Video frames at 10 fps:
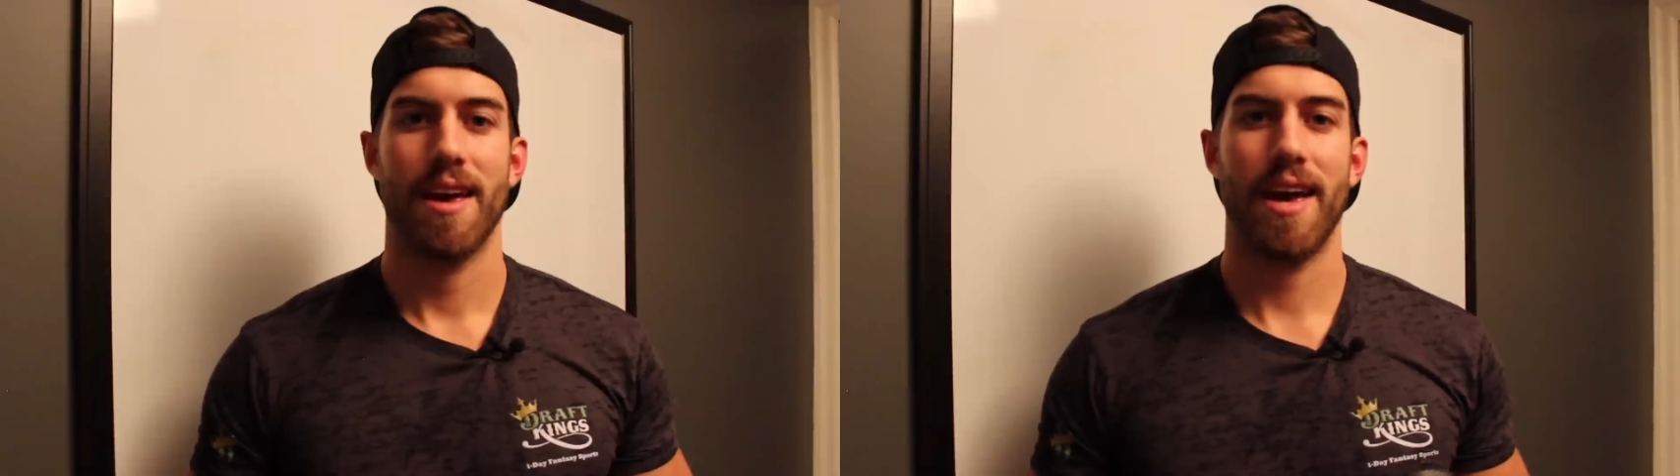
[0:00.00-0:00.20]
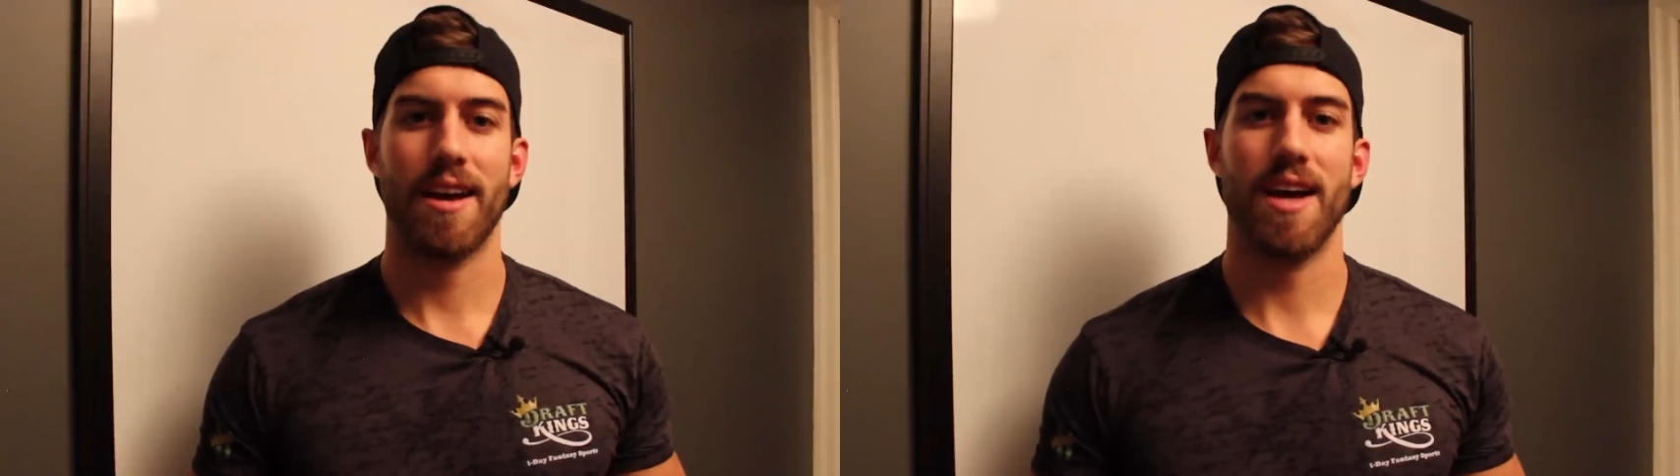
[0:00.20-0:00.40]

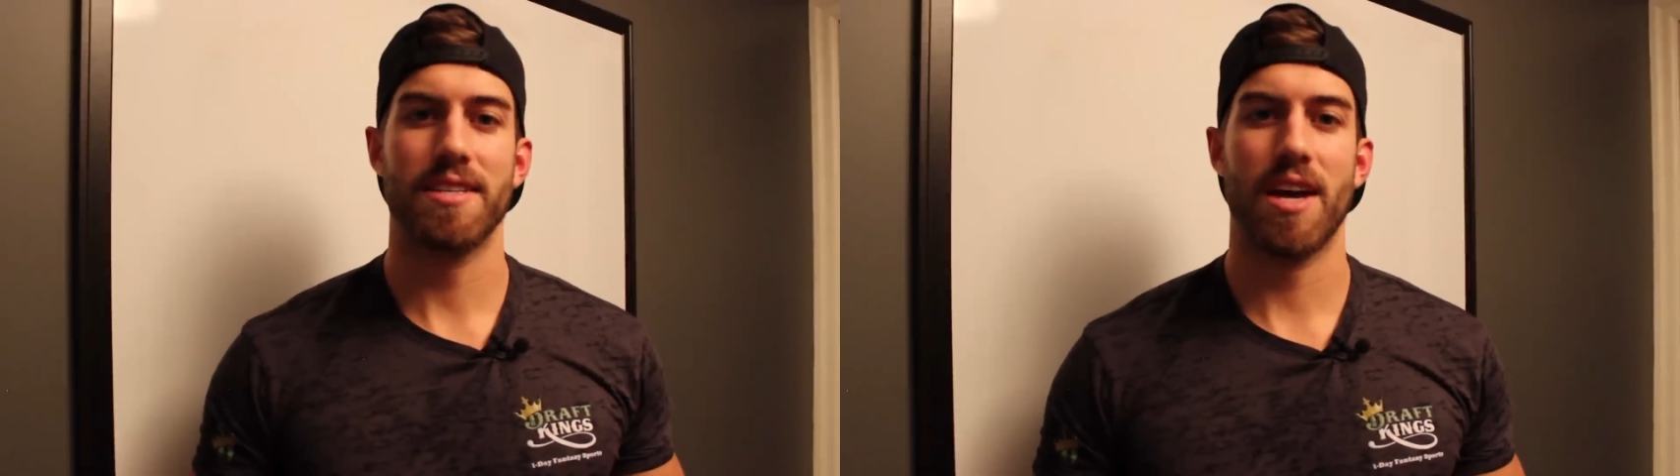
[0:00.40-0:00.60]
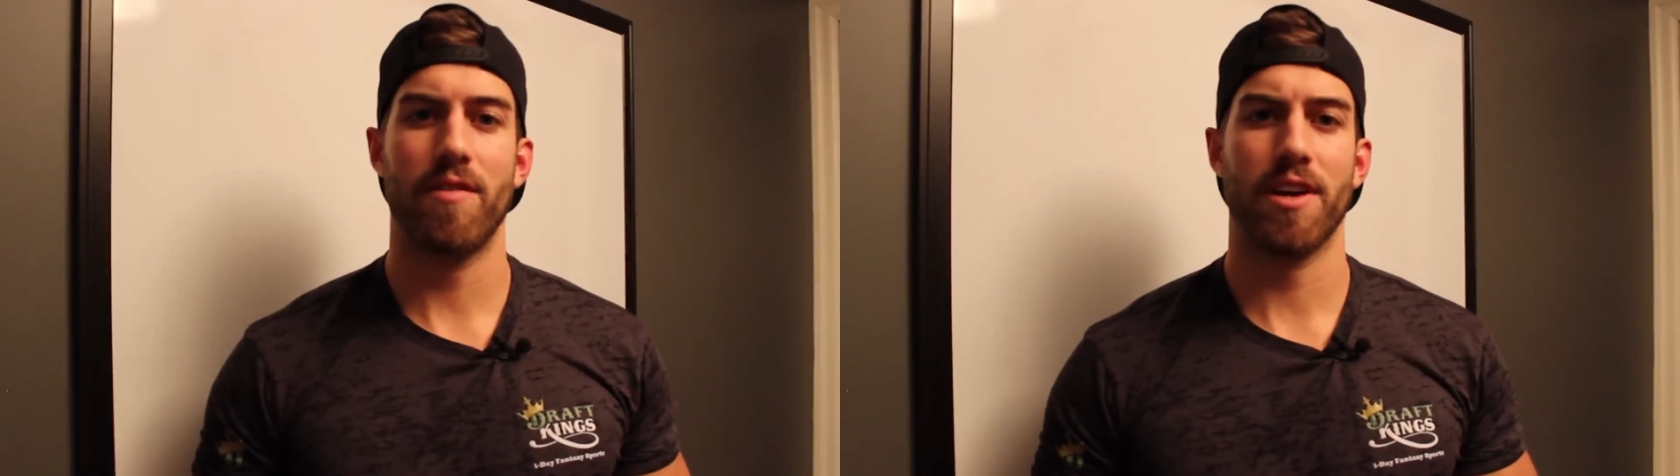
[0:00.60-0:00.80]
Hey guys,
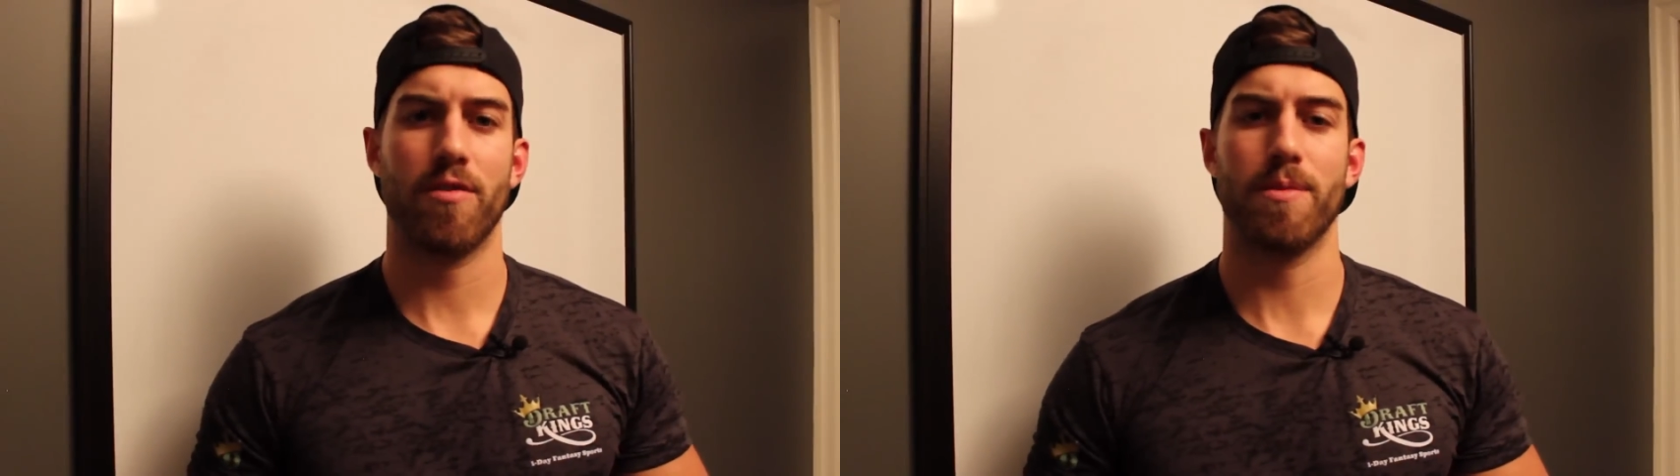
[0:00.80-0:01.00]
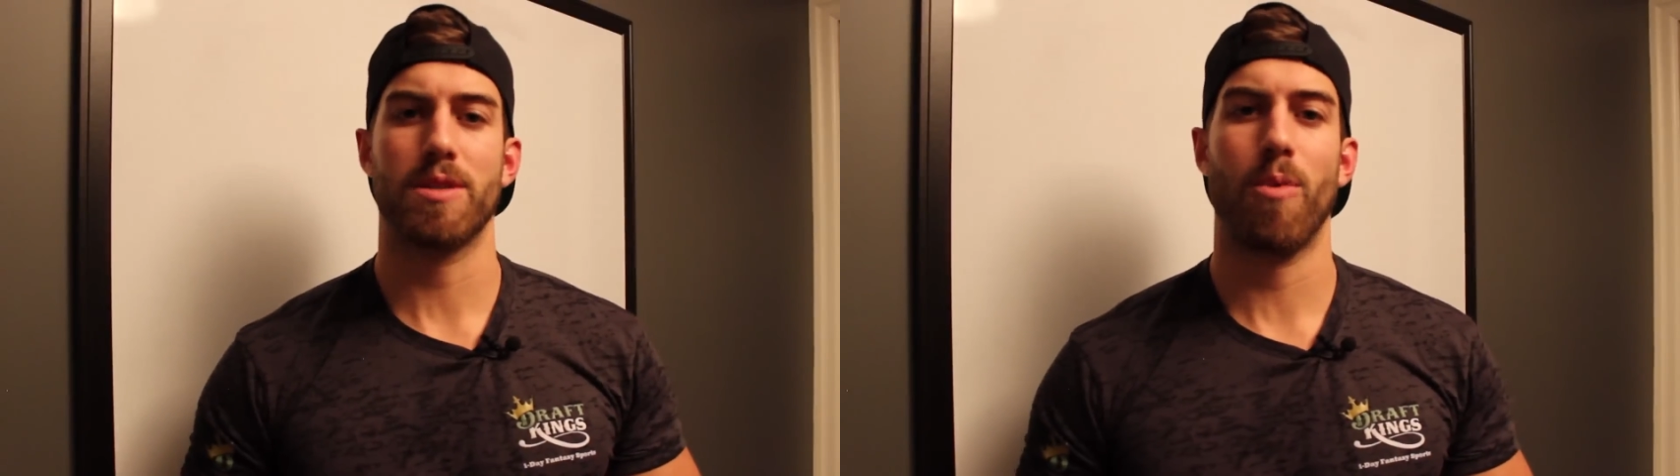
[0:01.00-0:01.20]
Kevin here
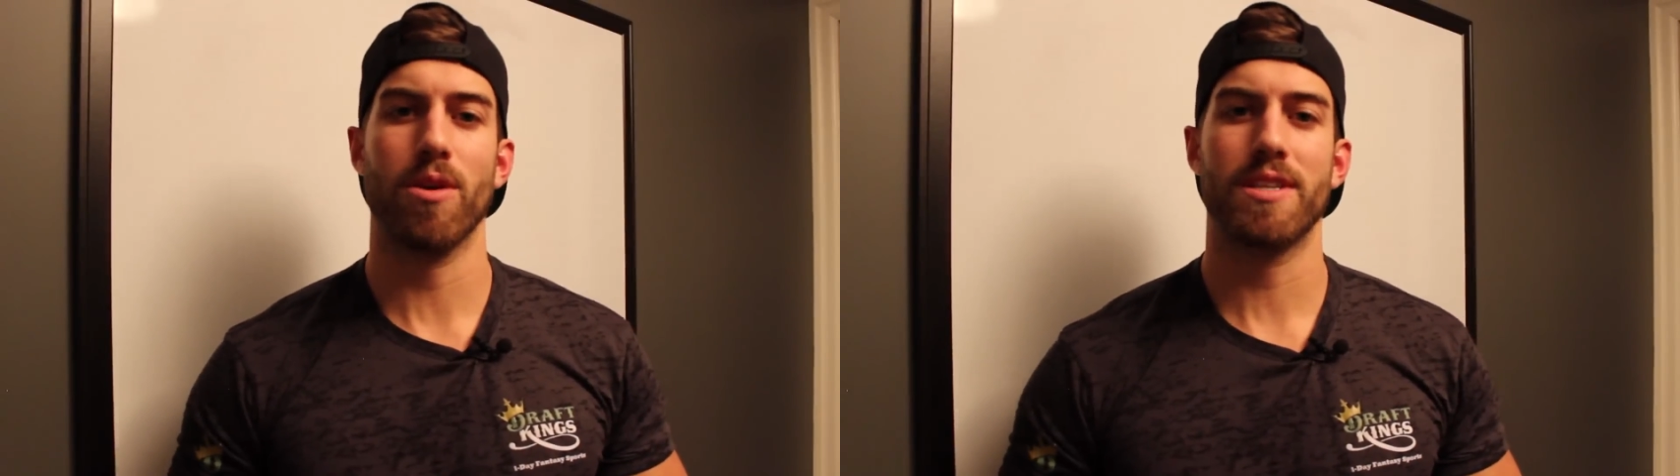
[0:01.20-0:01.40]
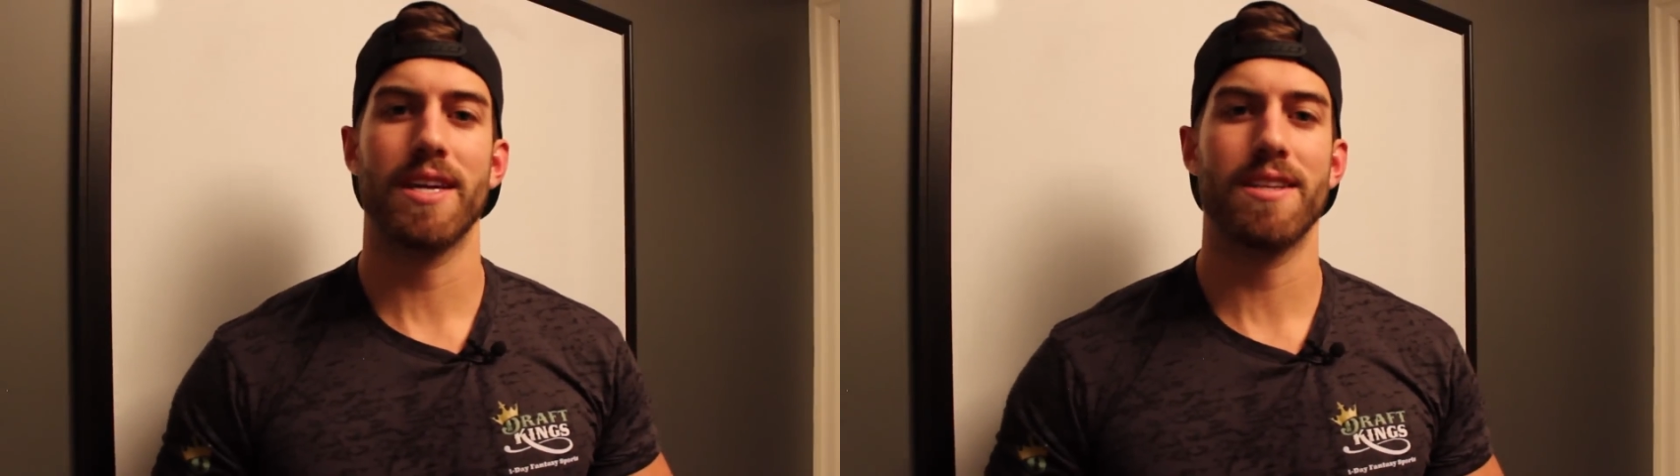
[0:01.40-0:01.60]
from
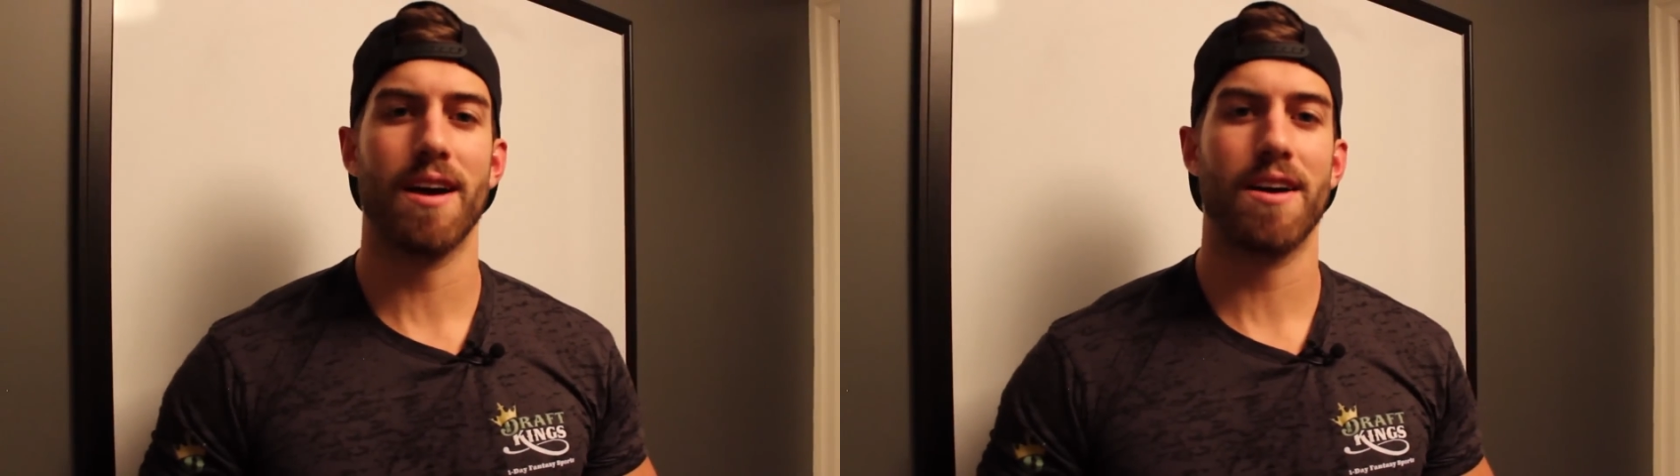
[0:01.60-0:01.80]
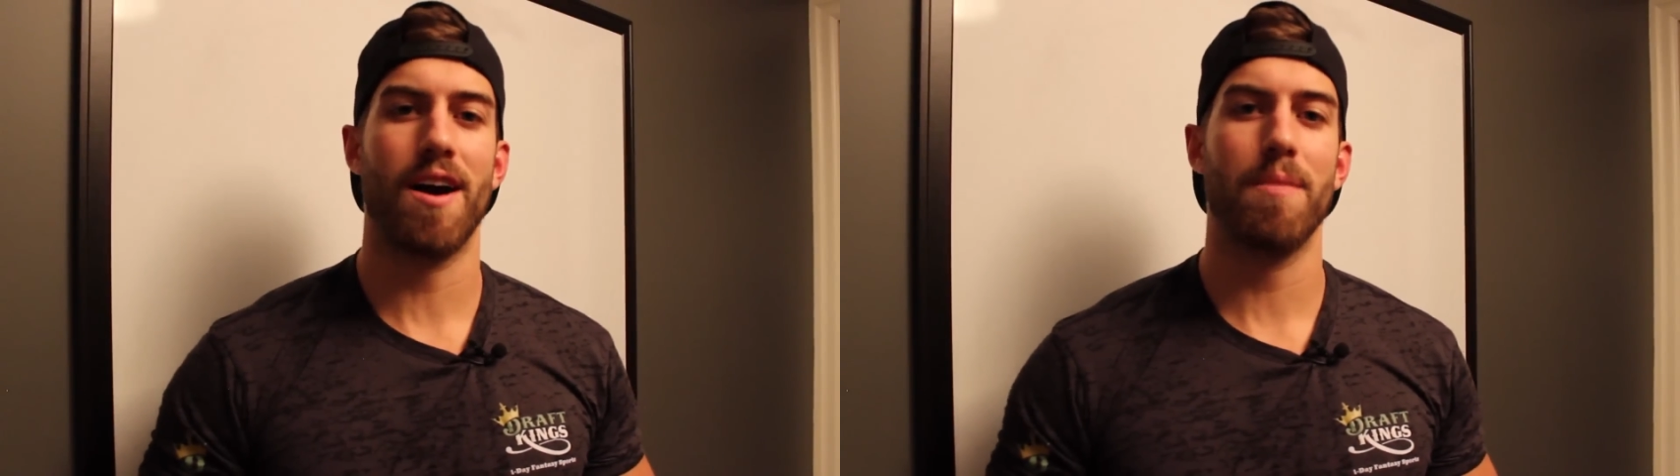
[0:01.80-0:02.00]

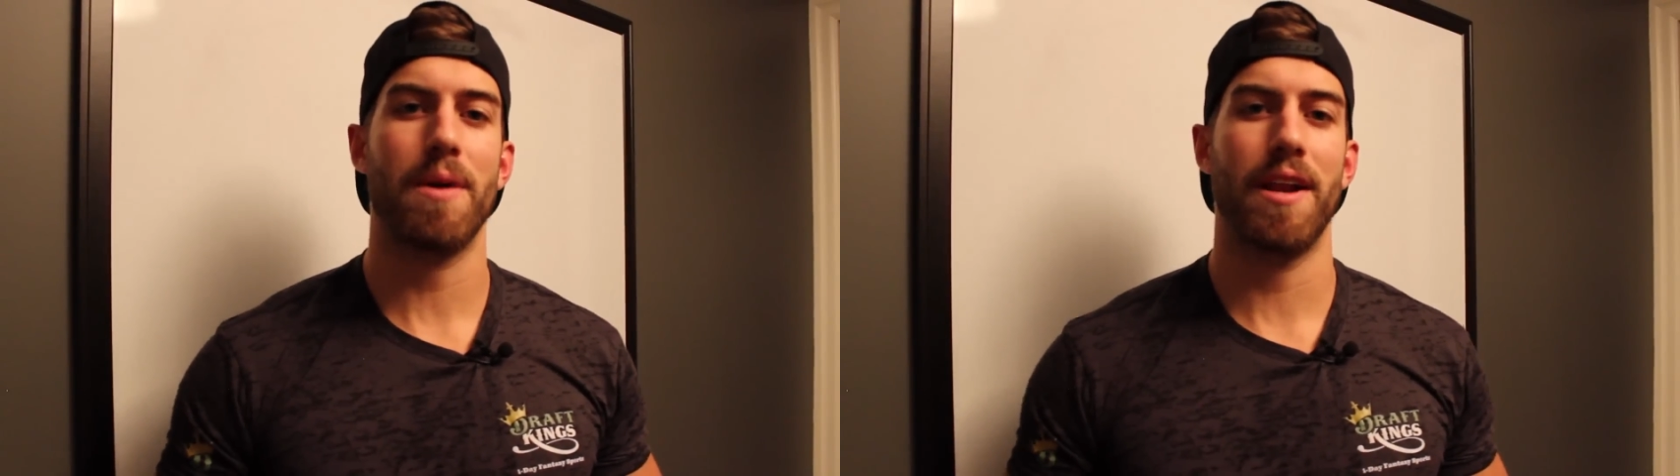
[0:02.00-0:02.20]
thesportsgeek.com,